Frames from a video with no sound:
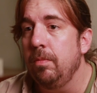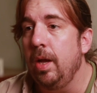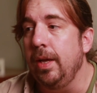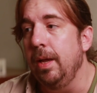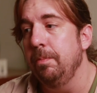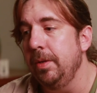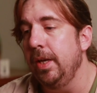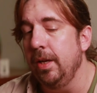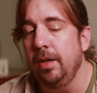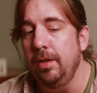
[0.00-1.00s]
I
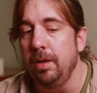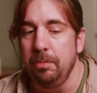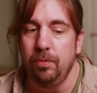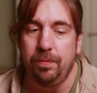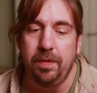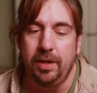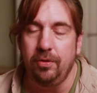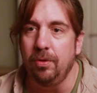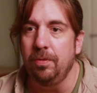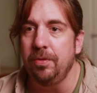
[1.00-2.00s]
emptied it and I moved
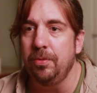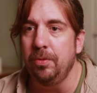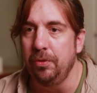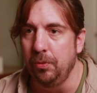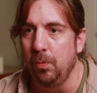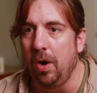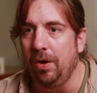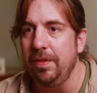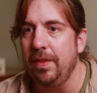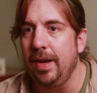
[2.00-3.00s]
things over to a new
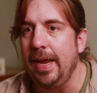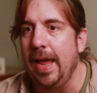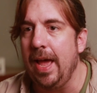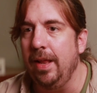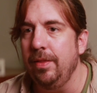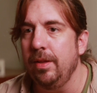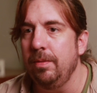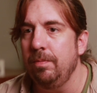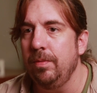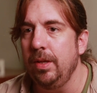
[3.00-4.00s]
wallet that I had
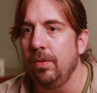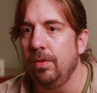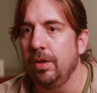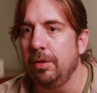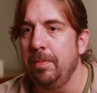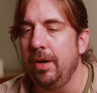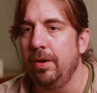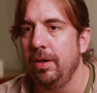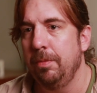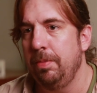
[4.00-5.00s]
that, you know, looked
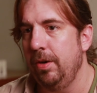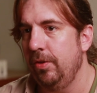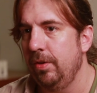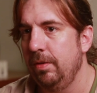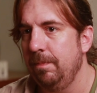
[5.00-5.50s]
better in a purse.